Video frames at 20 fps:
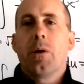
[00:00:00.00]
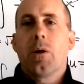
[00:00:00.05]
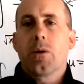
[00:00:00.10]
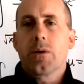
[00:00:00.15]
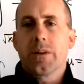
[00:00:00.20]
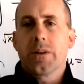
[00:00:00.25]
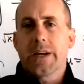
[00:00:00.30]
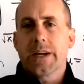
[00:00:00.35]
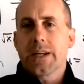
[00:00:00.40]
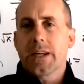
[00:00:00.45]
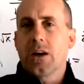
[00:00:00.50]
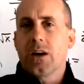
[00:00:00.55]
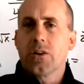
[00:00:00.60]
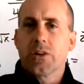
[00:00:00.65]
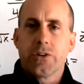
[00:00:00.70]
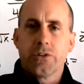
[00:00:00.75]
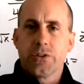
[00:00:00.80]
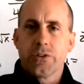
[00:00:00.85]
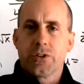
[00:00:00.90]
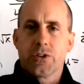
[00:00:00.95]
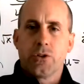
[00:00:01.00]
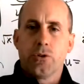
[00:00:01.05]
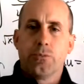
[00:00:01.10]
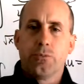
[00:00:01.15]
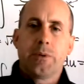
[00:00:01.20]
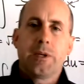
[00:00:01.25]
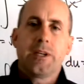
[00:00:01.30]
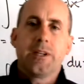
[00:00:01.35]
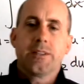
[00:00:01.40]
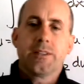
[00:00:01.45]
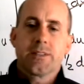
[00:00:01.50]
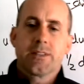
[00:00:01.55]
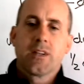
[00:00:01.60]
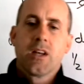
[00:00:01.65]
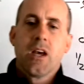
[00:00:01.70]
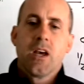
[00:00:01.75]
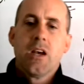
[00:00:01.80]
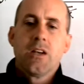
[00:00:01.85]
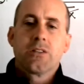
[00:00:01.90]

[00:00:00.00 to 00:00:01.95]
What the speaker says: part of that Calculus 2 piece.